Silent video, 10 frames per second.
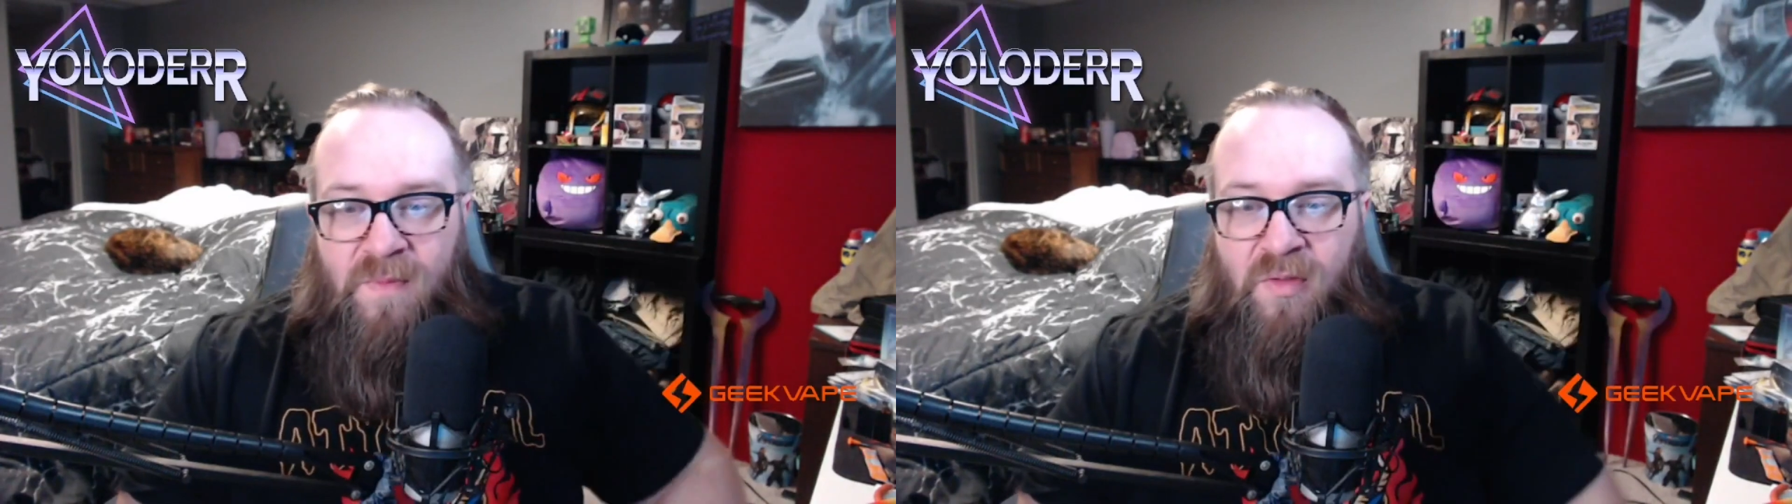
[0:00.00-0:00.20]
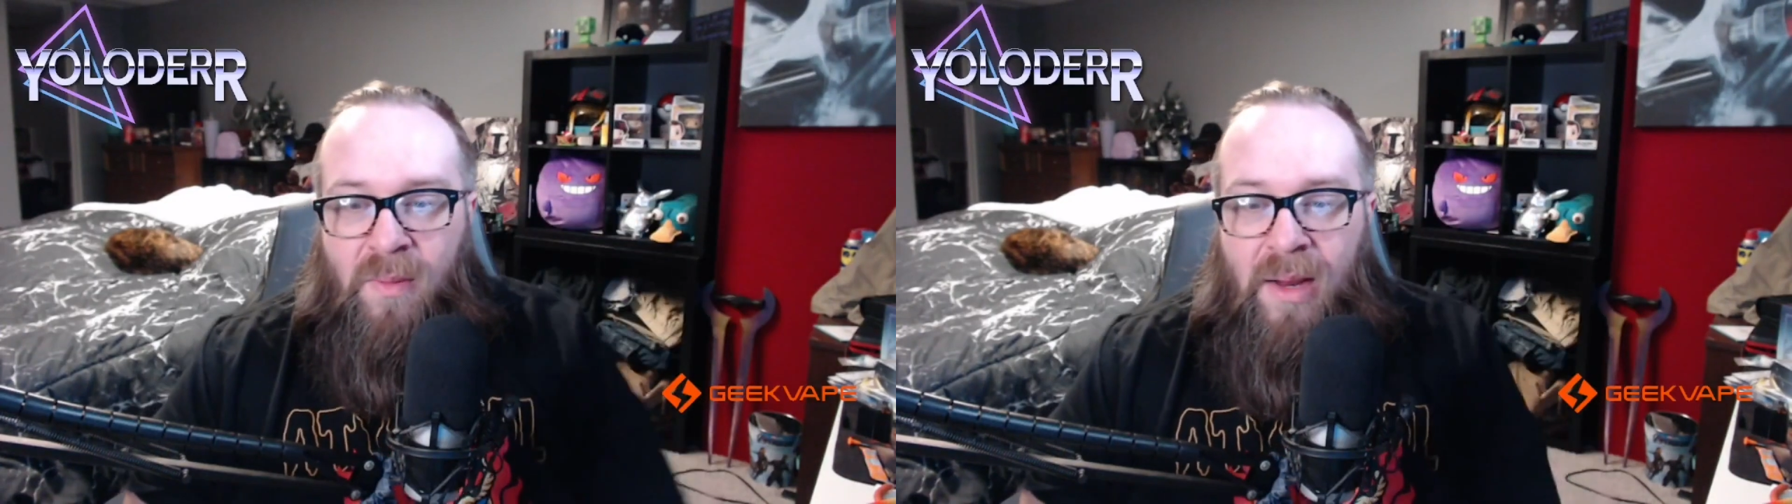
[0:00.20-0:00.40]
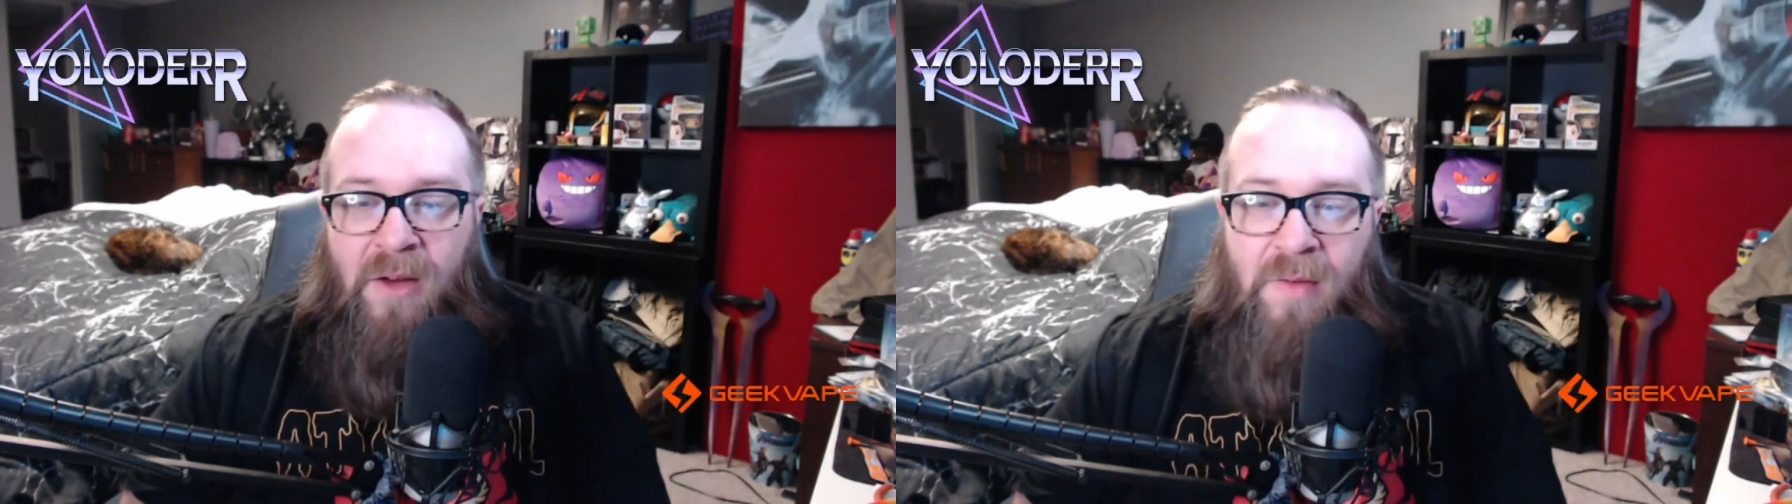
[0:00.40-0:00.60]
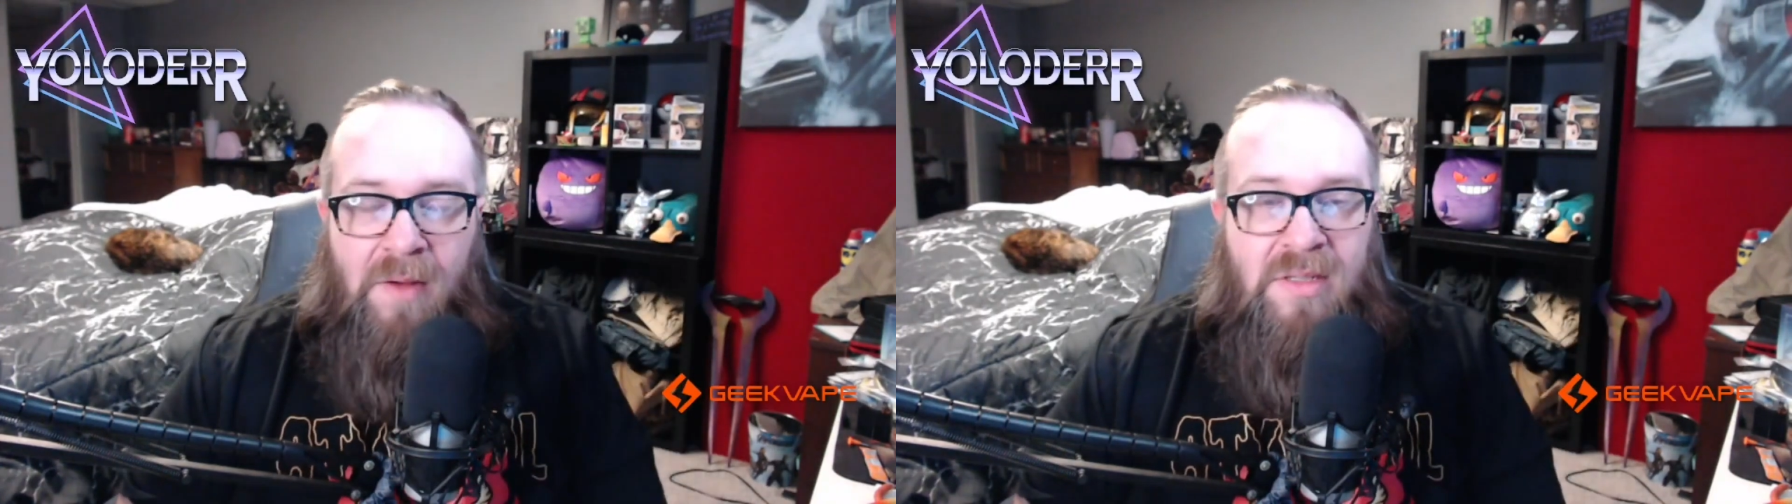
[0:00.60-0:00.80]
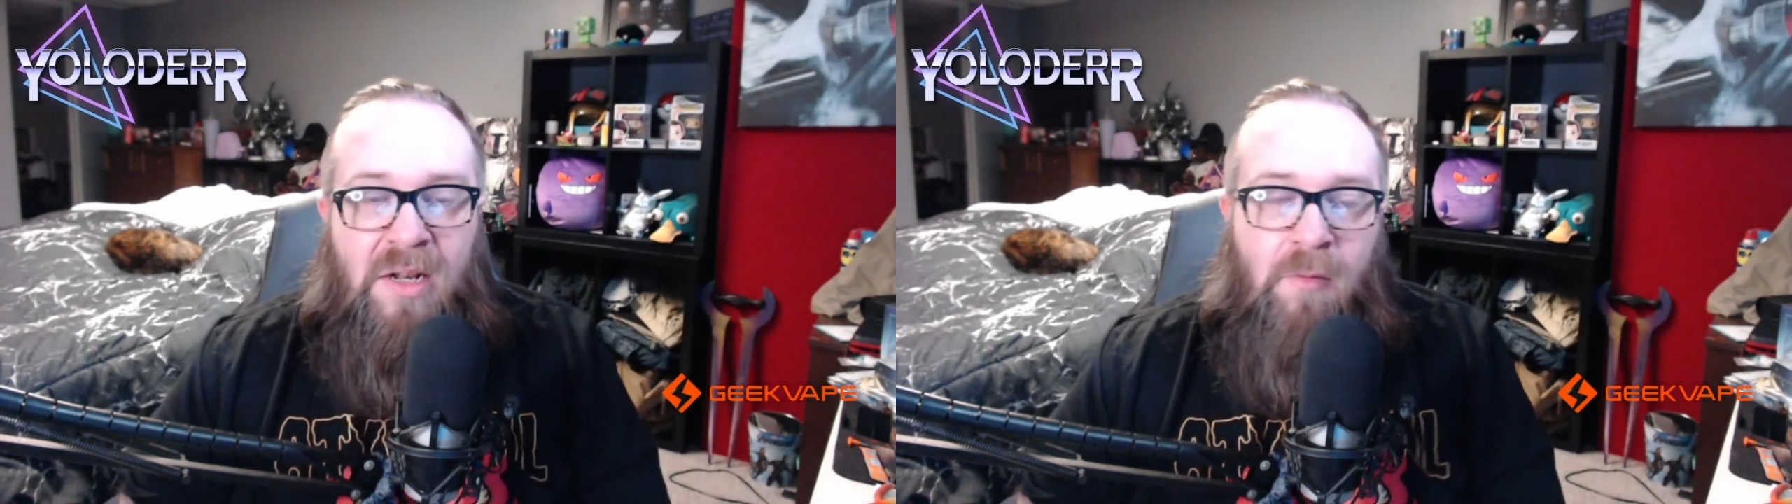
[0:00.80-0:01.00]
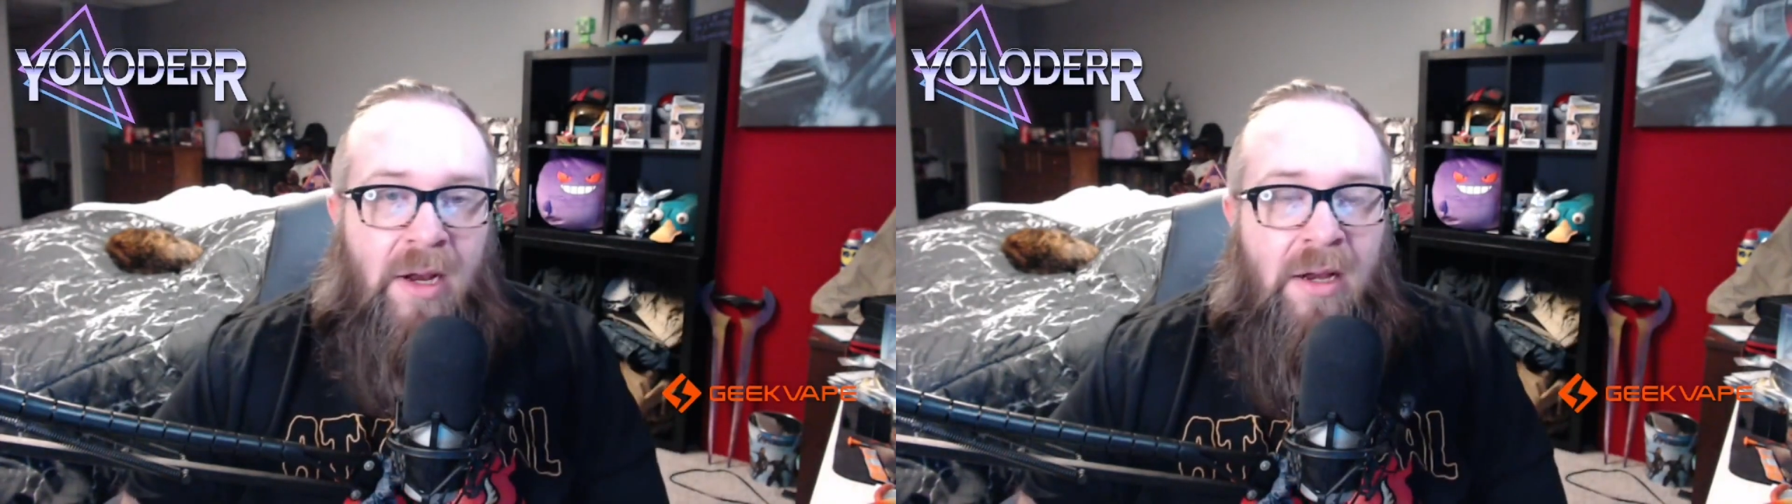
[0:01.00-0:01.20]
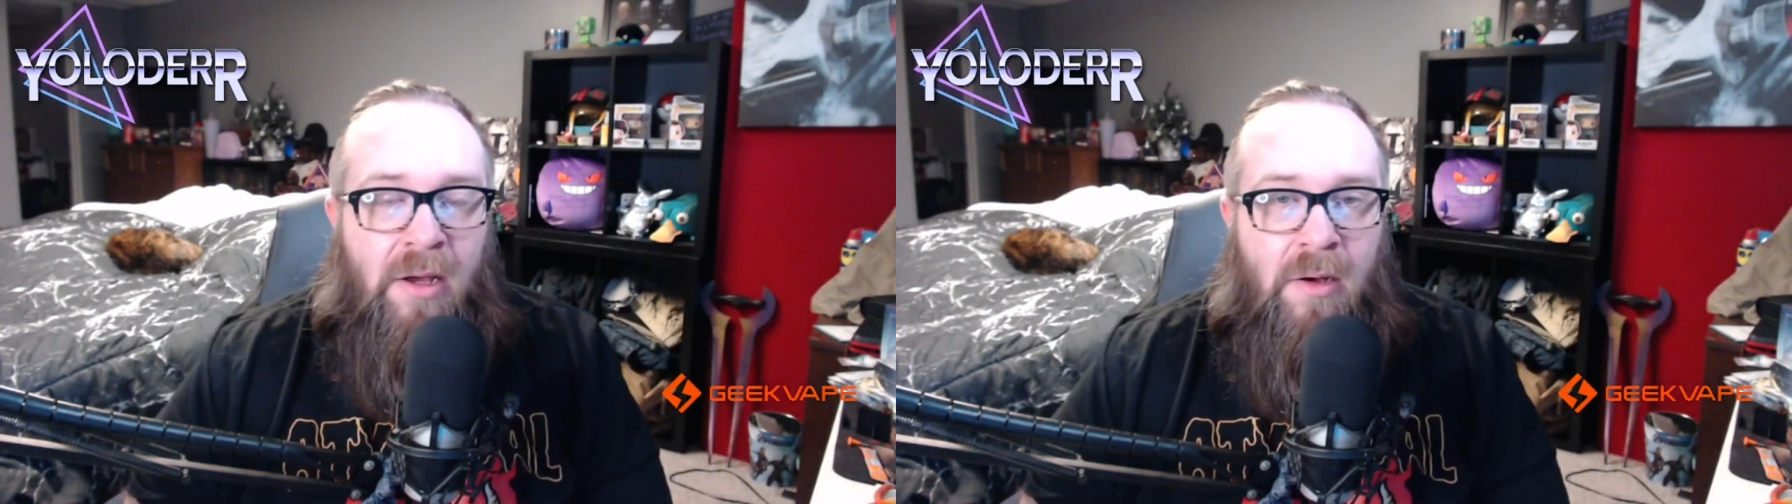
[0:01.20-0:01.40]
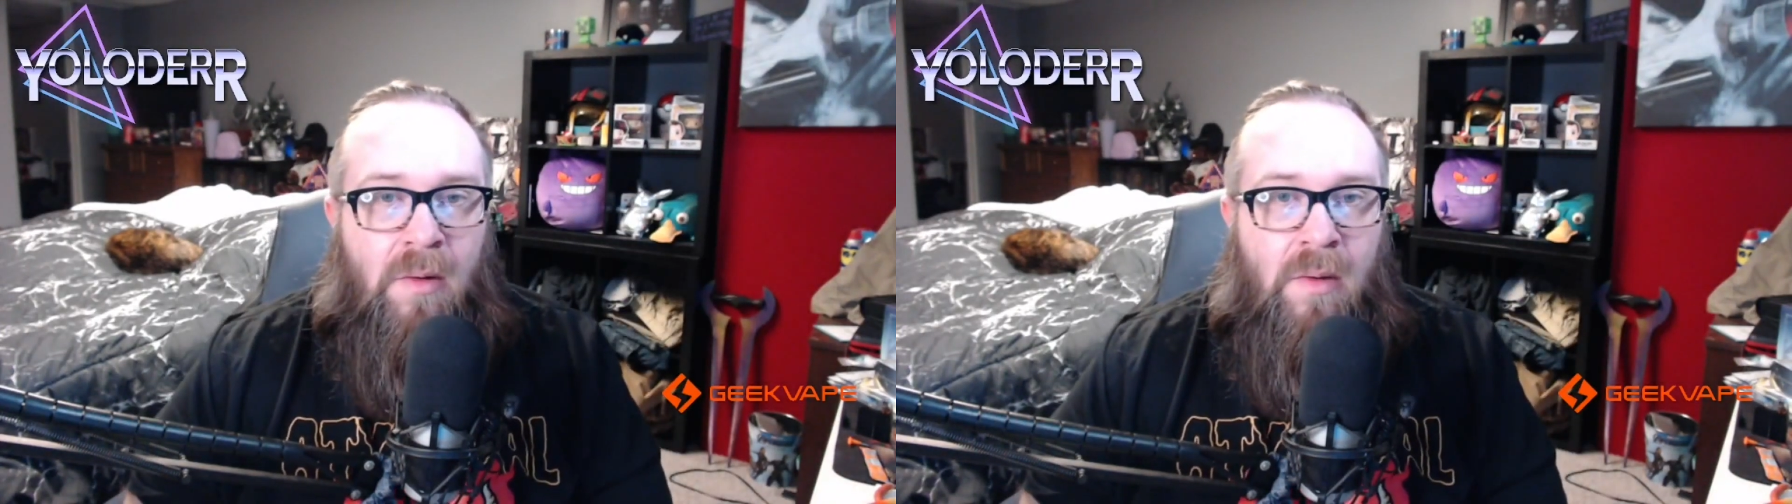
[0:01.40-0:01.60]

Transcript: from anything that was on the radio